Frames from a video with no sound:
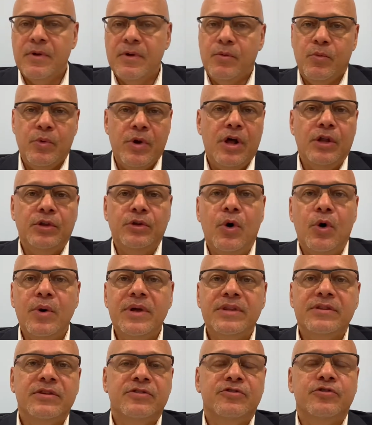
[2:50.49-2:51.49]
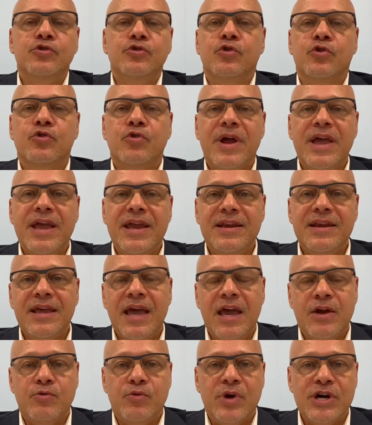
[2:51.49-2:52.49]
We all know it. It's Ukraine
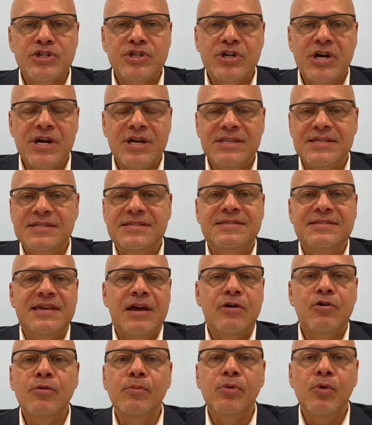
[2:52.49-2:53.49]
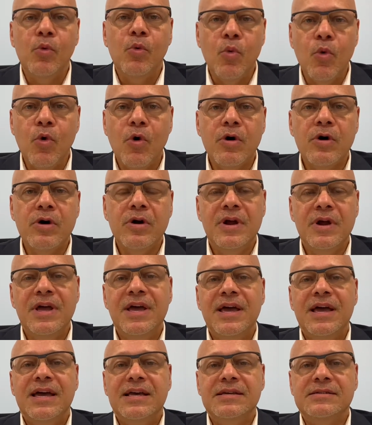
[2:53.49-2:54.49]
and Russia. This terrible war
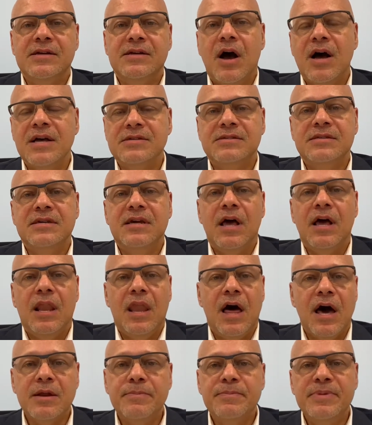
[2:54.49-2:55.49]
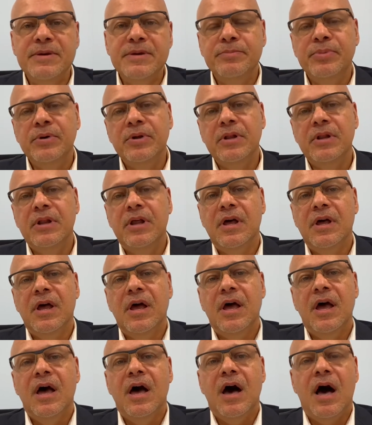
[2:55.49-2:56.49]
is costing a lot of people
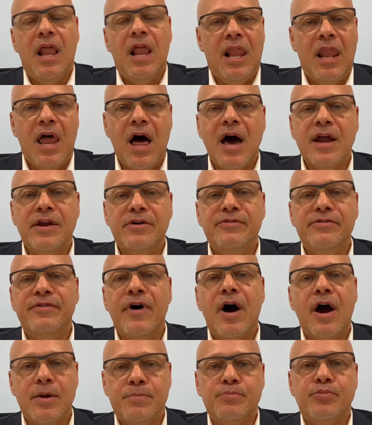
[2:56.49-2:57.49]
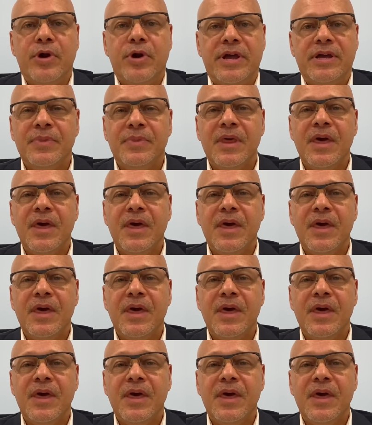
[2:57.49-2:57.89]
a lot of heartbreak.